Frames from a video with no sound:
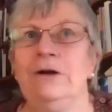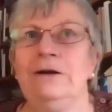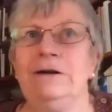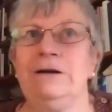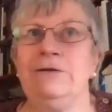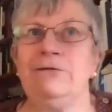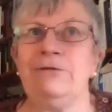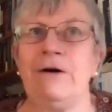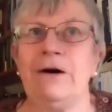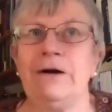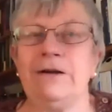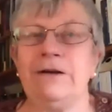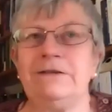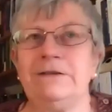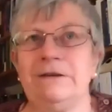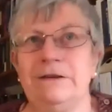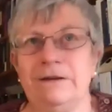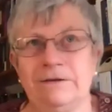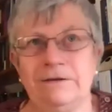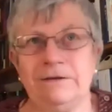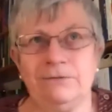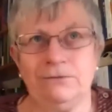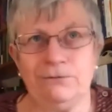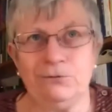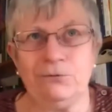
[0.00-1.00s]

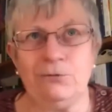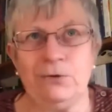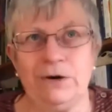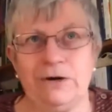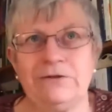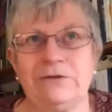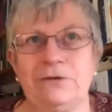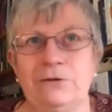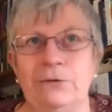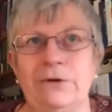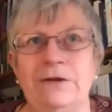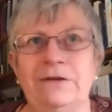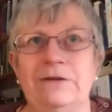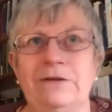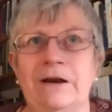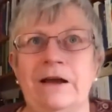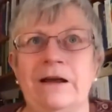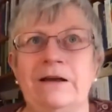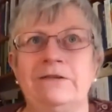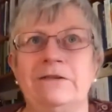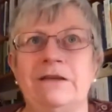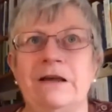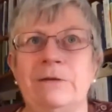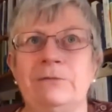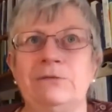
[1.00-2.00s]
devices, for which there is an
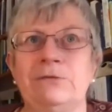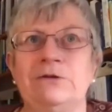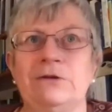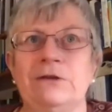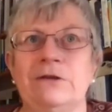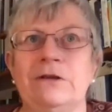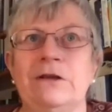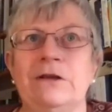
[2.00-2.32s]
exception